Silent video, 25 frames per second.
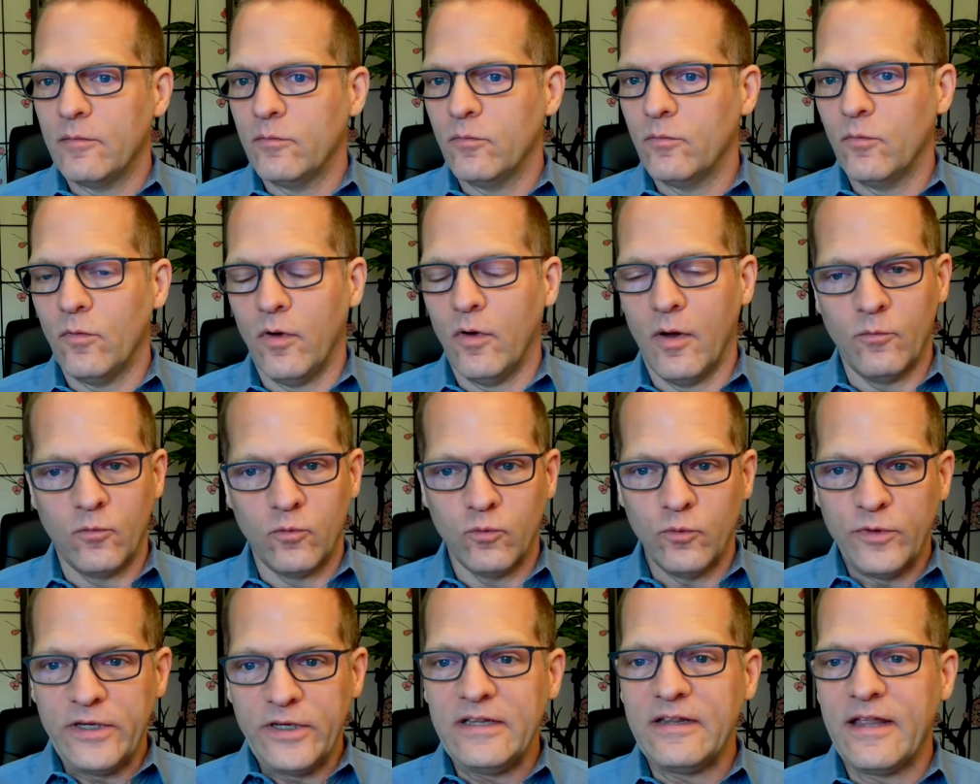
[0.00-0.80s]

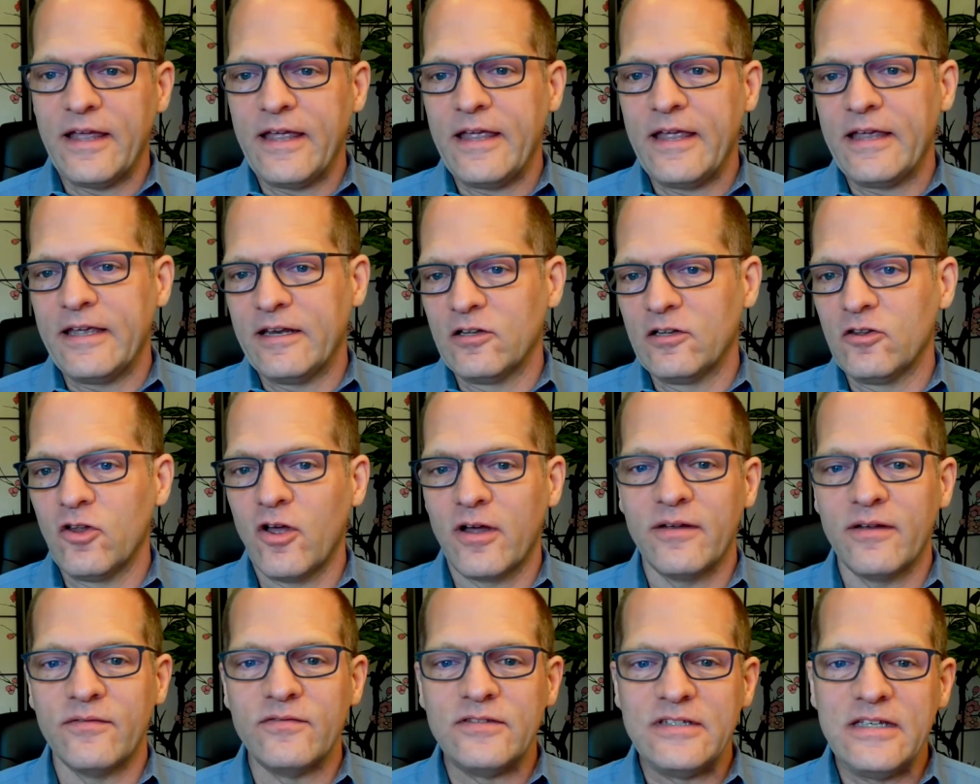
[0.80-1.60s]
relaying in a
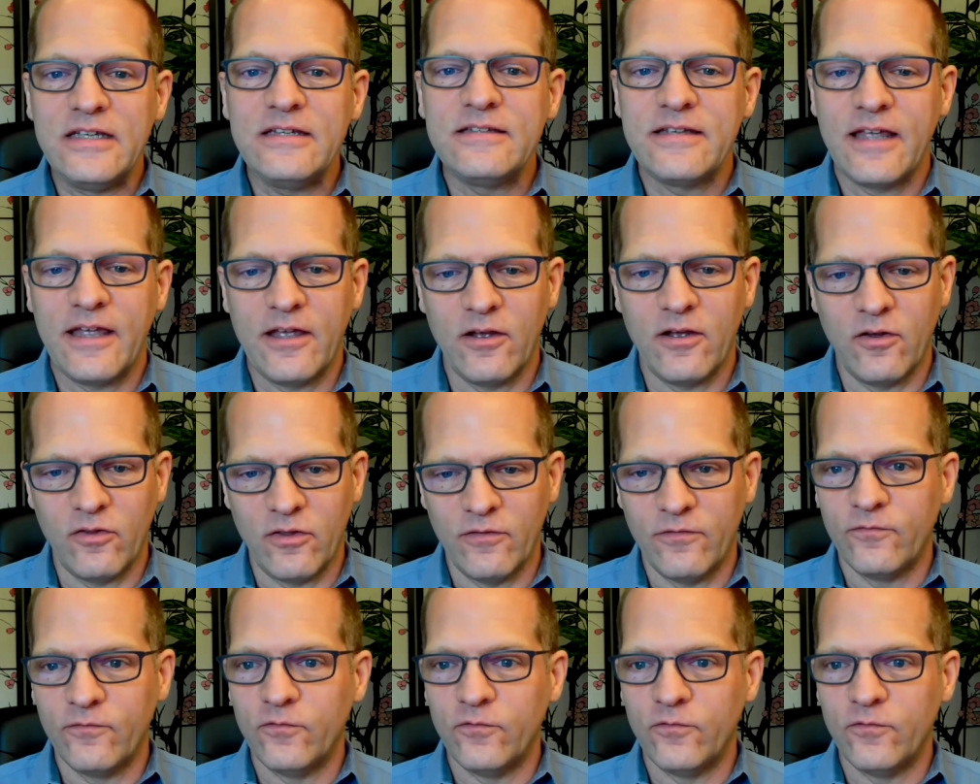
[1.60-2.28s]
lot of detail